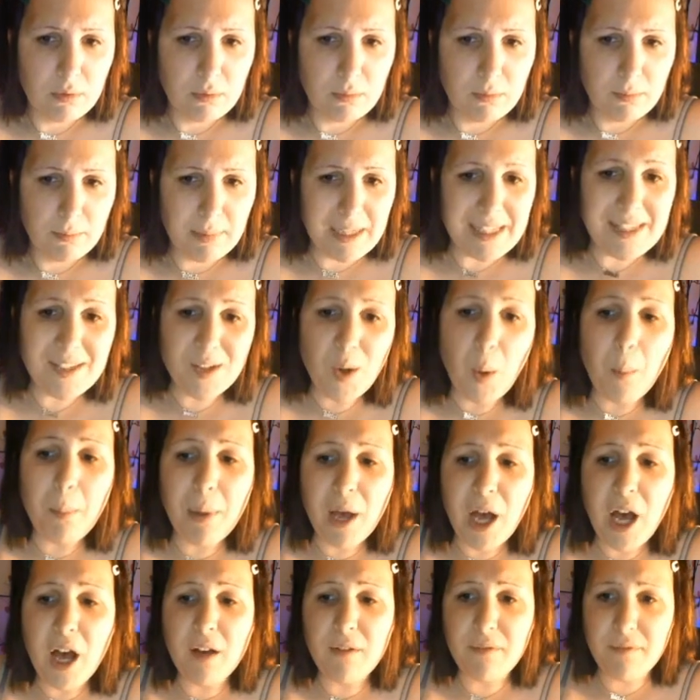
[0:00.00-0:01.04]
But it's not
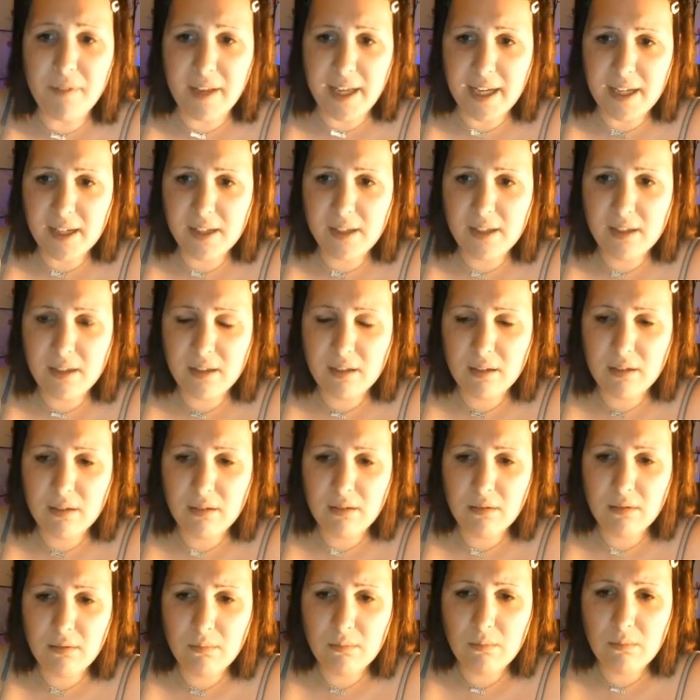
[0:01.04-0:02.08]
perfect.
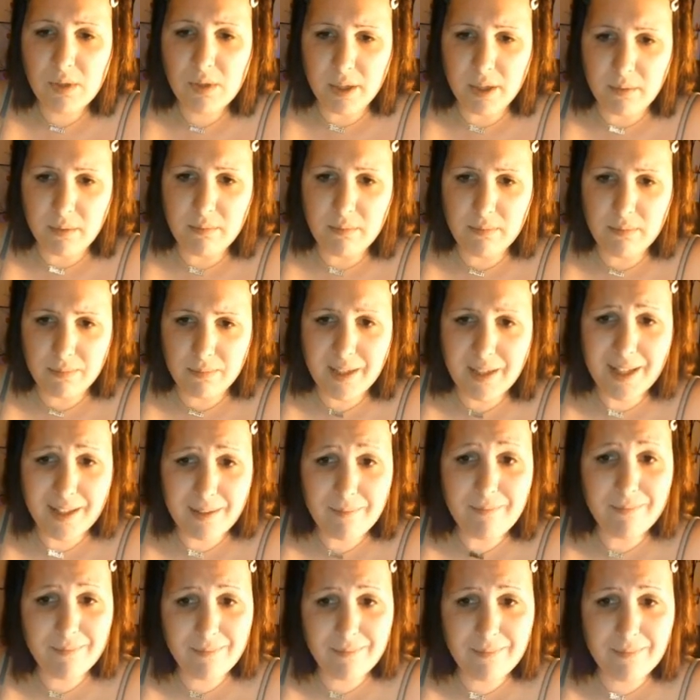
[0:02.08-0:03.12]
So
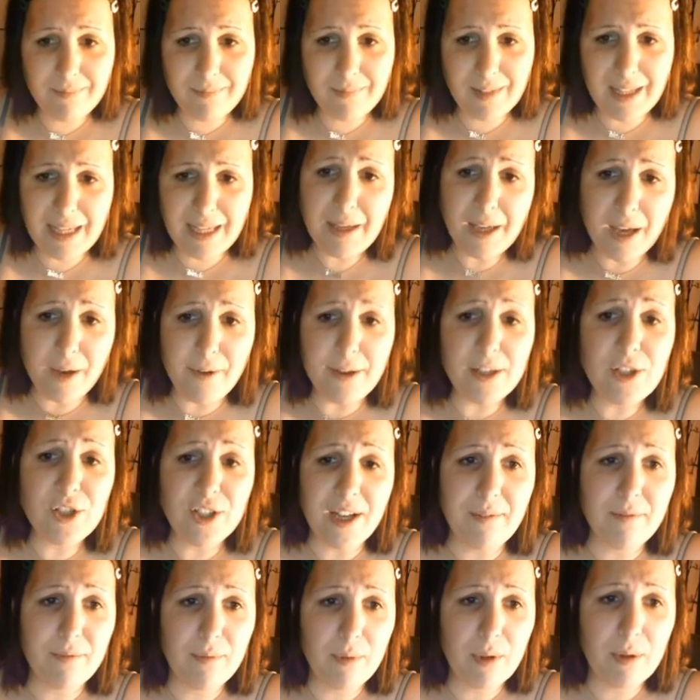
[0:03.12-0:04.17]
keep going,
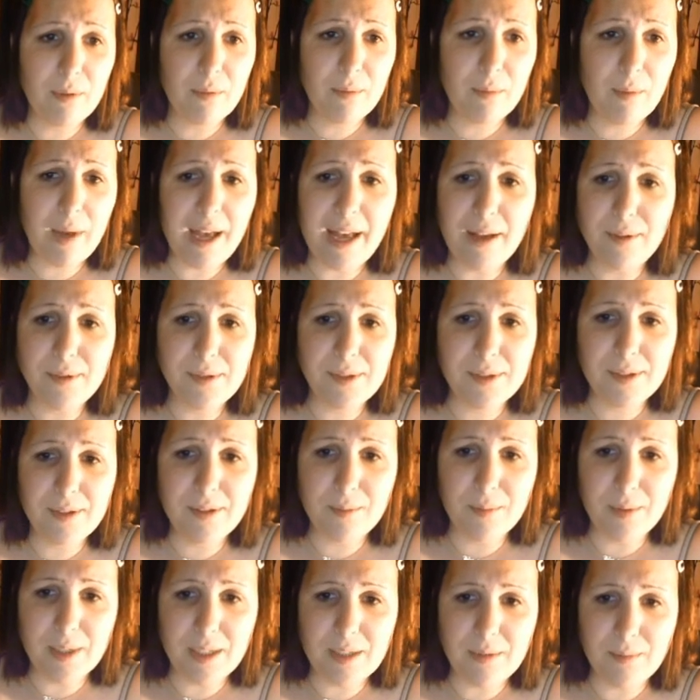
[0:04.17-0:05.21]
champ. What what else could
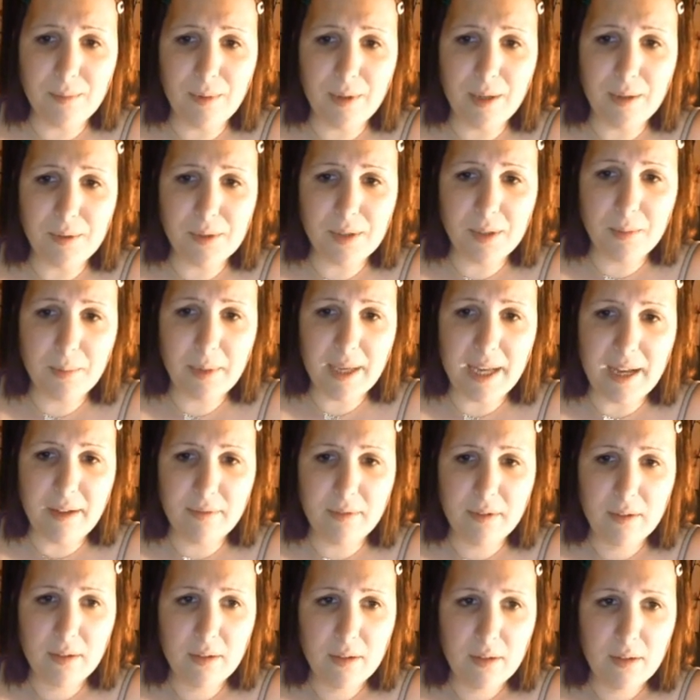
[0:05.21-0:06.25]
we what else could we have?
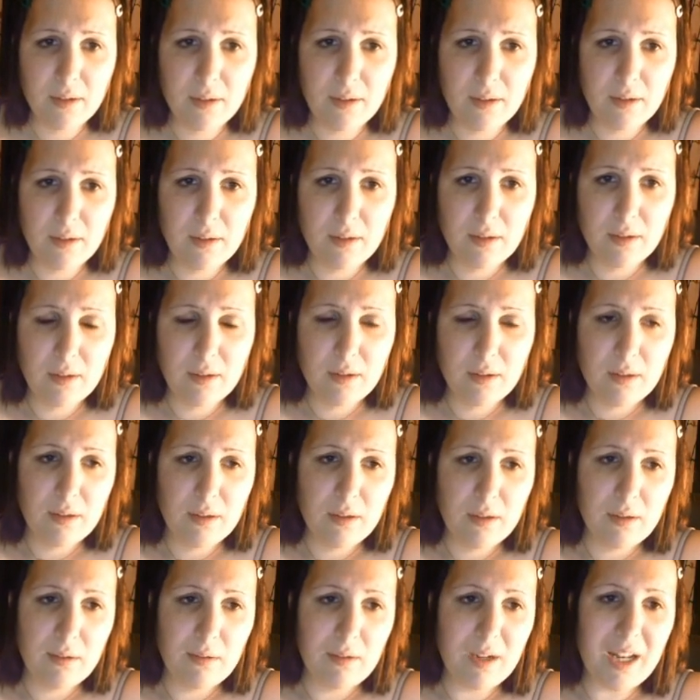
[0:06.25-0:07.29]

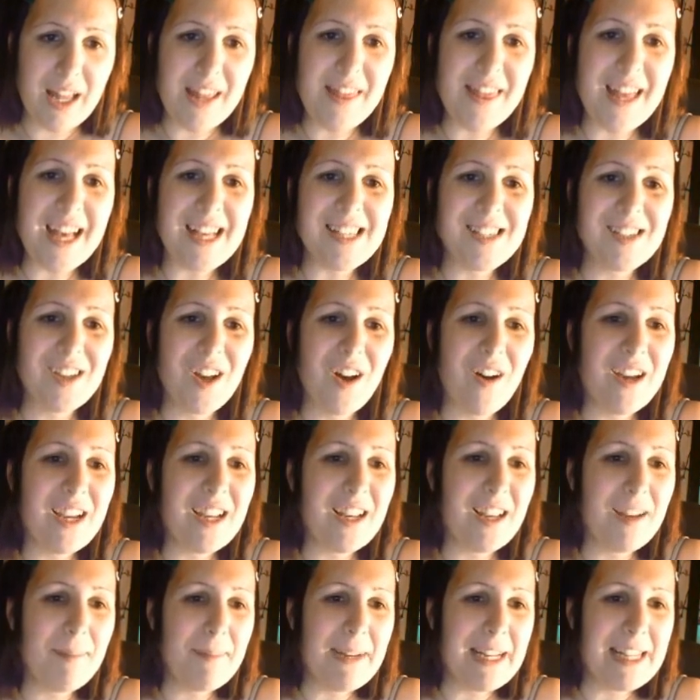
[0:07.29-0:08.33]
Like that's kind
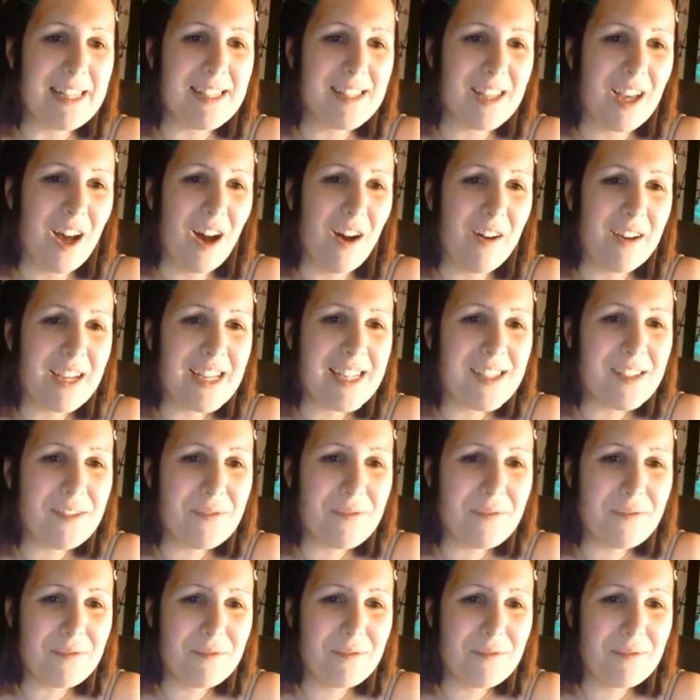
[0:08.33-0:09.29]
I mean it's kind of